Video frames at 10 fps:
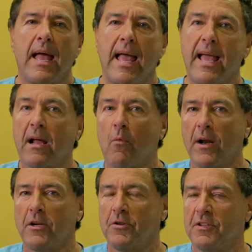And I want
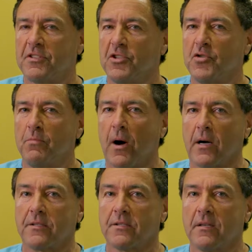to do this in two
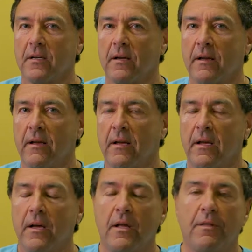parts.
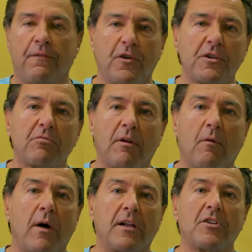The first one I
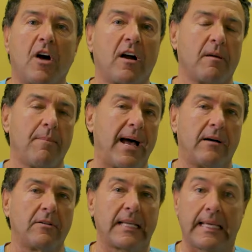want to talk
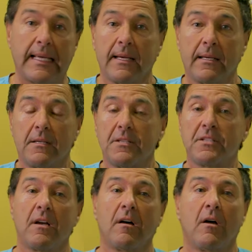about
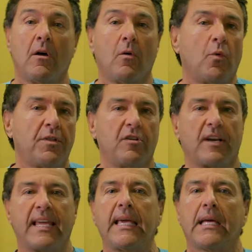is with your
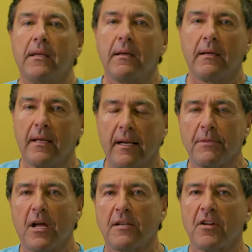kid. And I'm
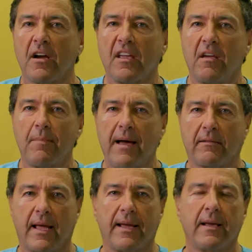not talking about
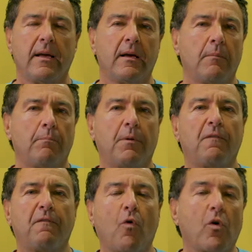like
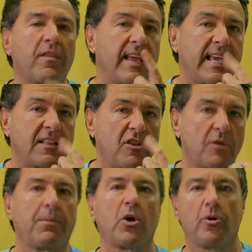before they get their
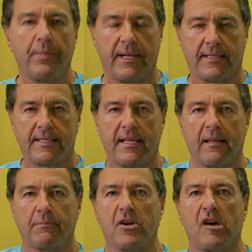permanent teeth.
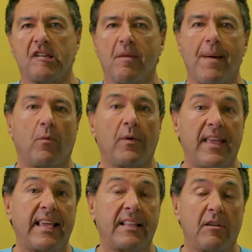I'm talking about when
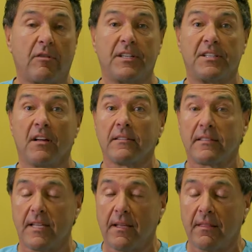they get their adult
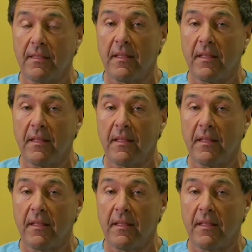teeth.